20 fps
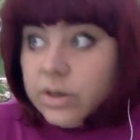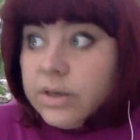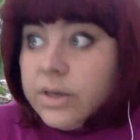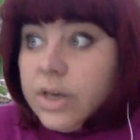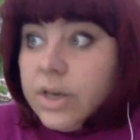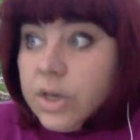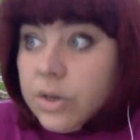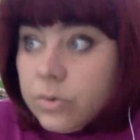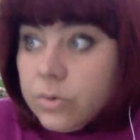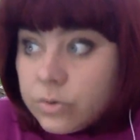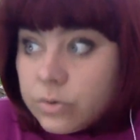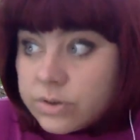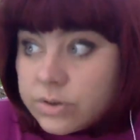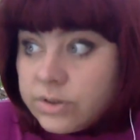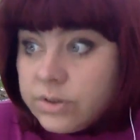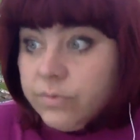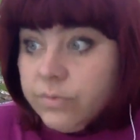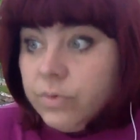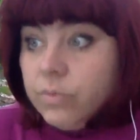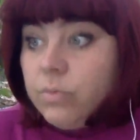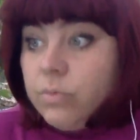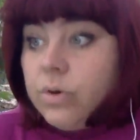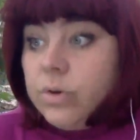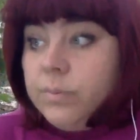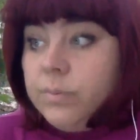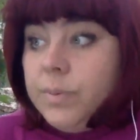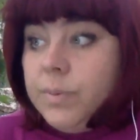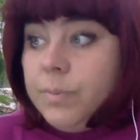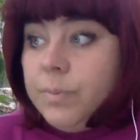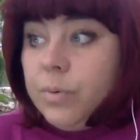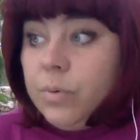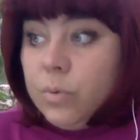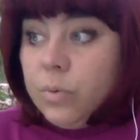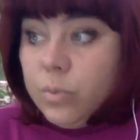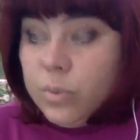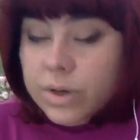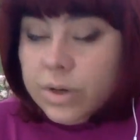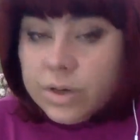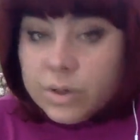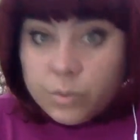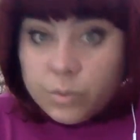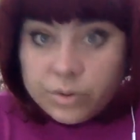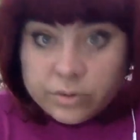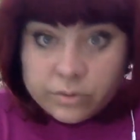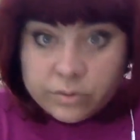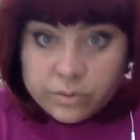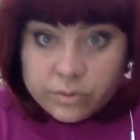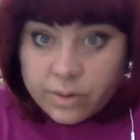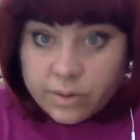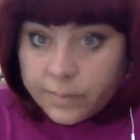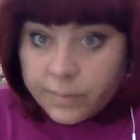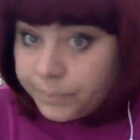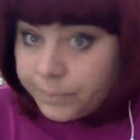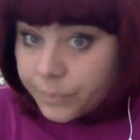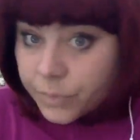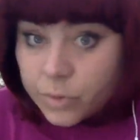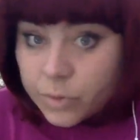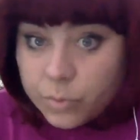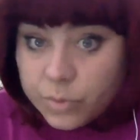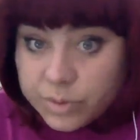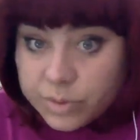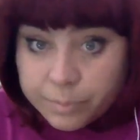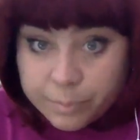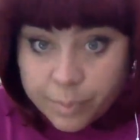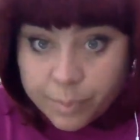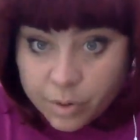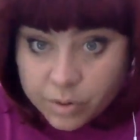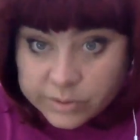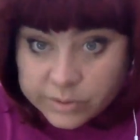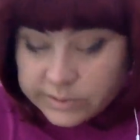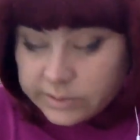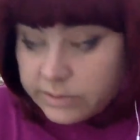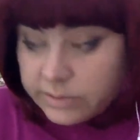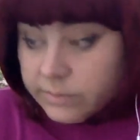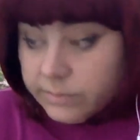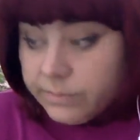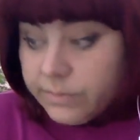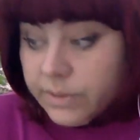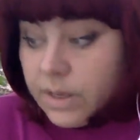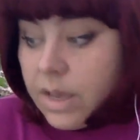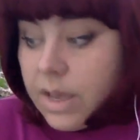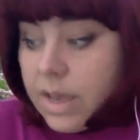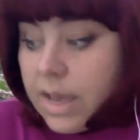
chirurgs, if you want, people who work with poison,